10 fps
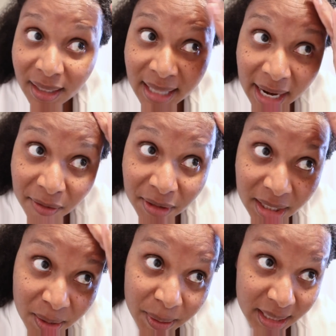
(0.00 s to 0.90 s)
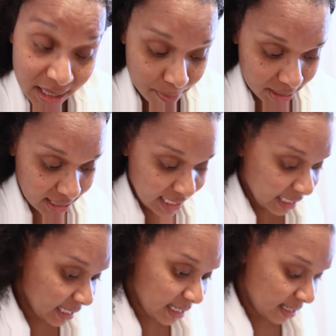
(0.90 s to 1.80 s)
Like really quickly, but
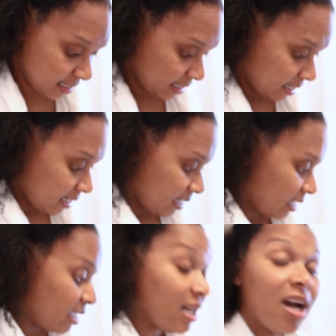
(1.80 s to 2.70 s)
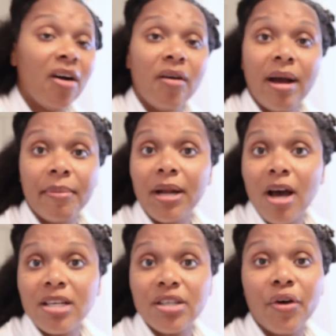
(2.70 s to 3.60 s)
then, you know, I'm gonna
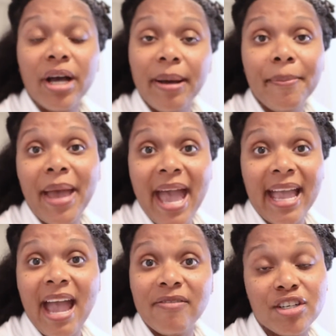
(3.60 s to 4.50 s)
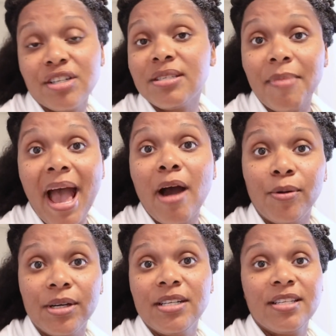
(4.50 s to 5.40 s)
also come back after some
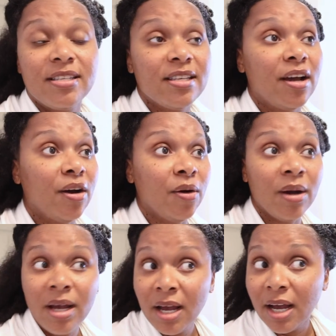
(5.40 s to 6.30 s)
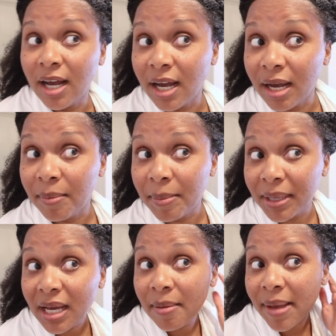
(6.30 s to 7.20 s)
hours. So I'm
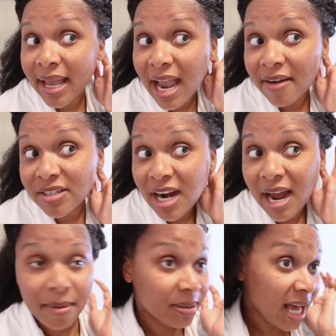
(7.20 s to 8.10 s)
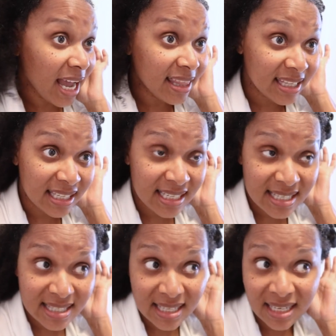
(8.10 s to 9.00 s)
gonna come back after I apply
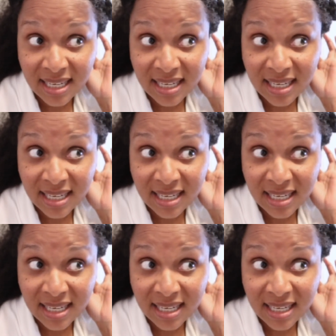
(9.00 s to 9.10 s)
this,